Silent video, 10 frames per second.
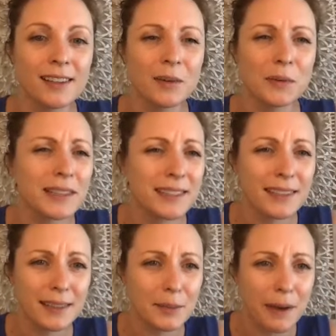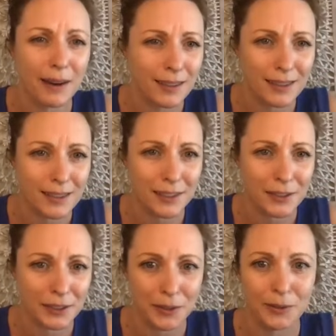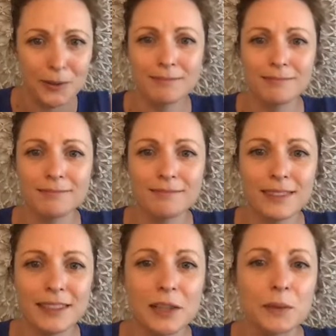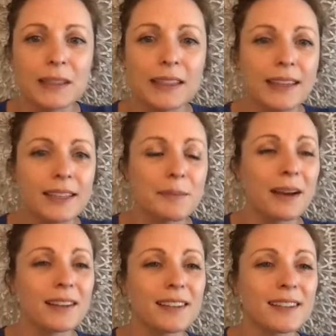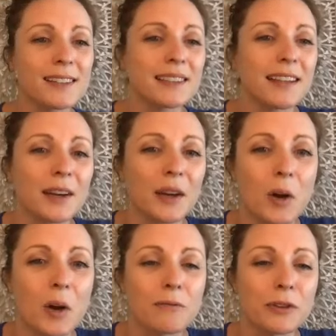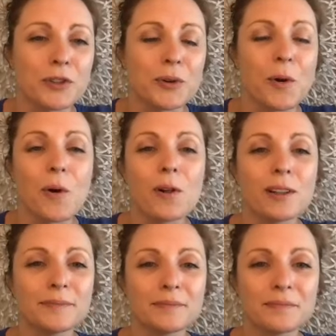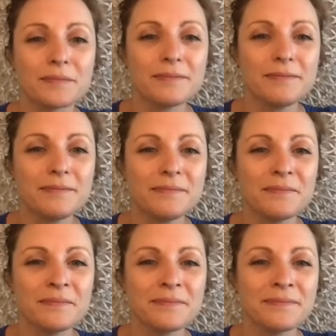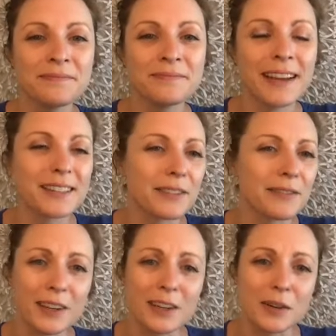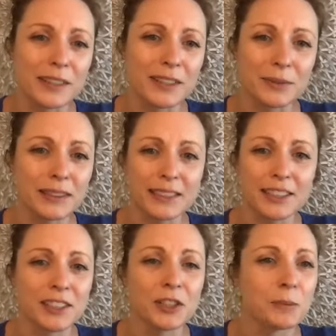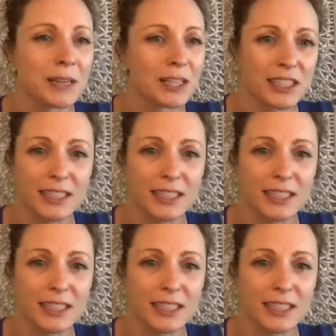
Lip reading: What does he expect us to do? Does he really expect us to let go of control? As the Pharaoh, it's really just too much to